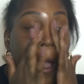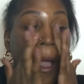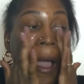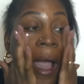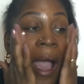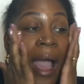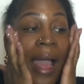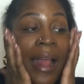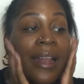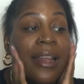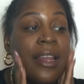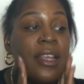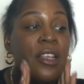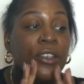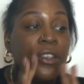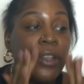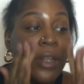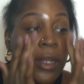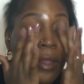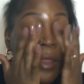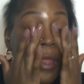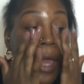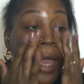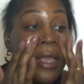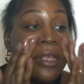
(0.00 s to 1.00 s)
And
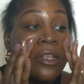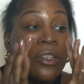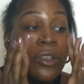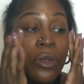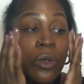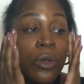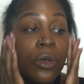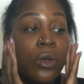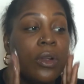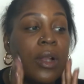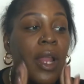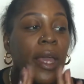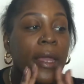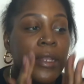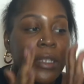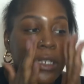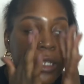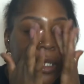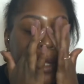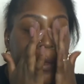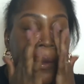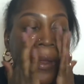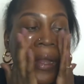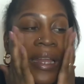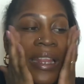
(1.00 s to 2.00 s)
literally that is all I
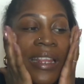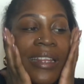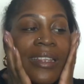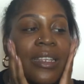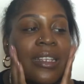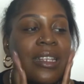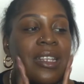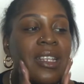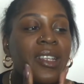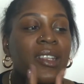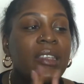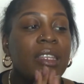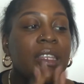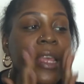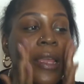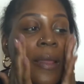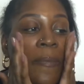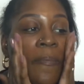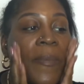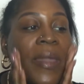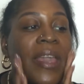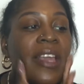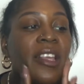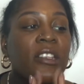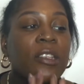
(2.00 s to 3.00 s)
do, and it just
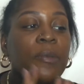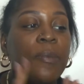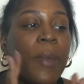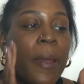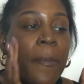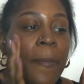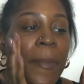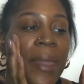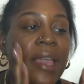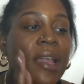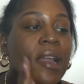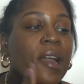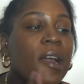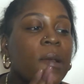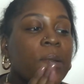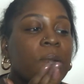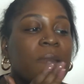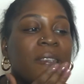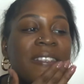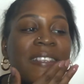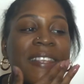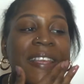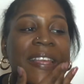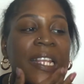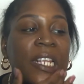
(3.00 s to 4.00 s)
makes my makeup
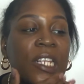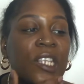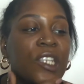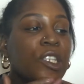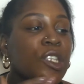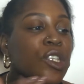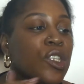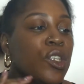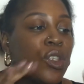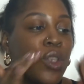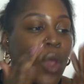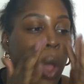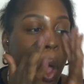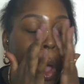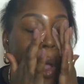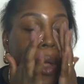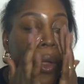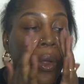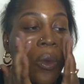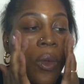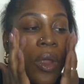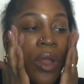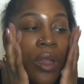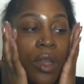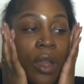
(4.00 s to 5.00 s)
sit
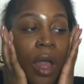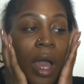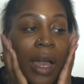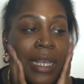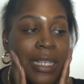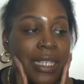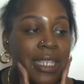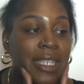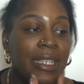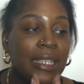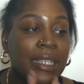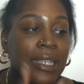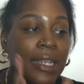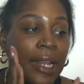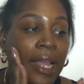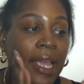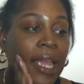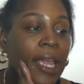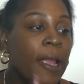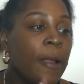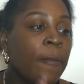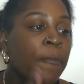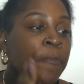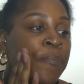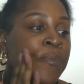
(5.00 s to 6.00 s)
so
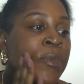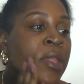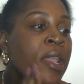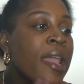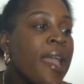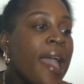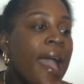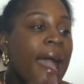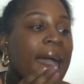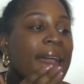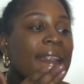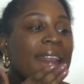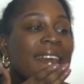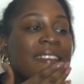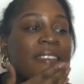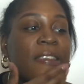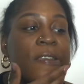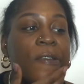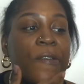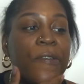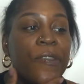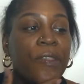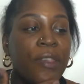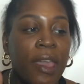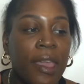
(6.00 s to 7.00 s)
nicely. And I
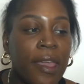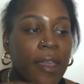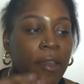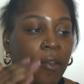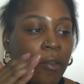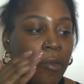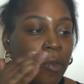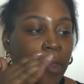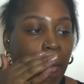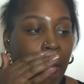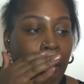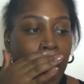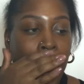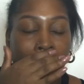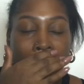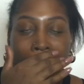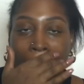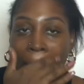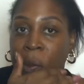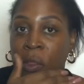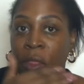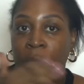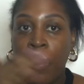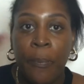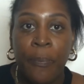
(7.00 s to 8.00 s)
do think that
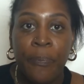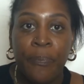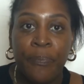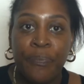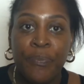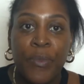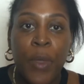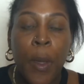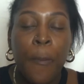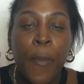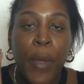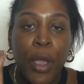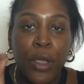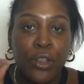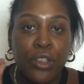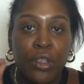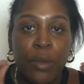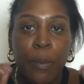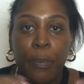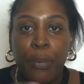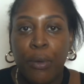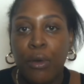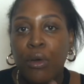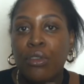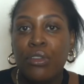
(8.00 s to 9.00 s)
the most
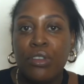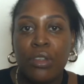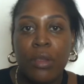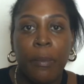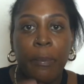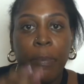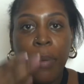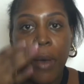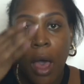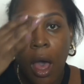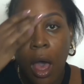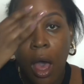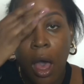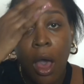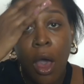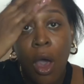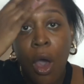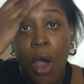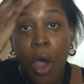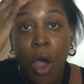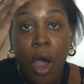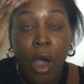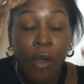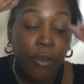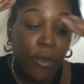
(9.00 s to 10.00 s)
important part
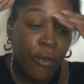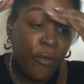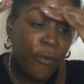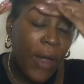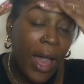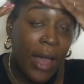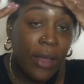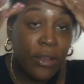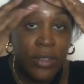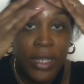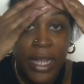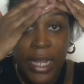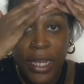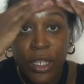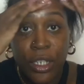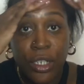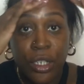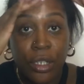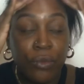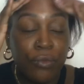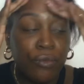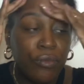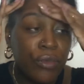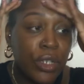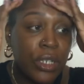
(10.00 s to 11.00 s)
of a
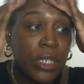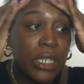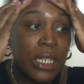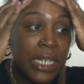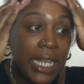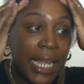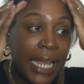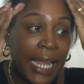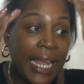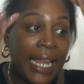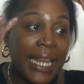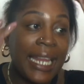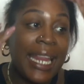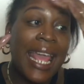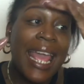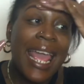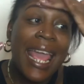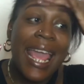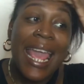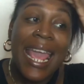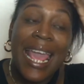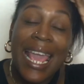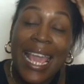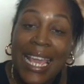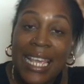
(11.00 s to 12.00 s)
foundation routine
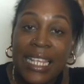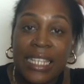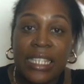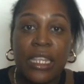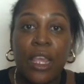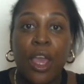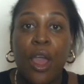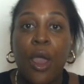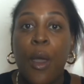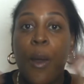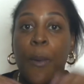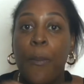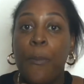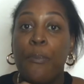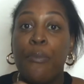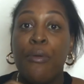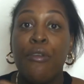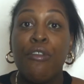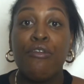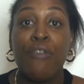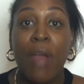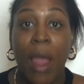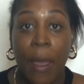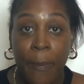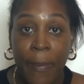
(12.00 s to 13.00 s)
is
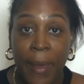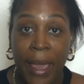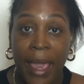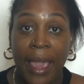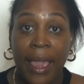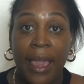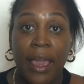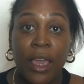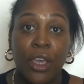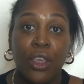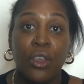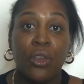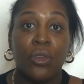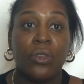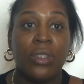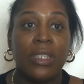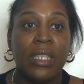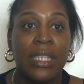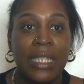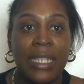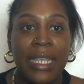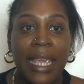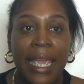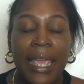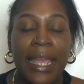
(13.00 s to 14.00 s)
prepping your
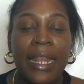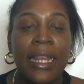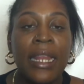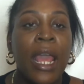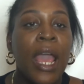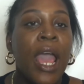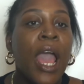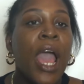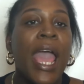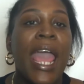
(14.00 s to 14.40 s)
skin.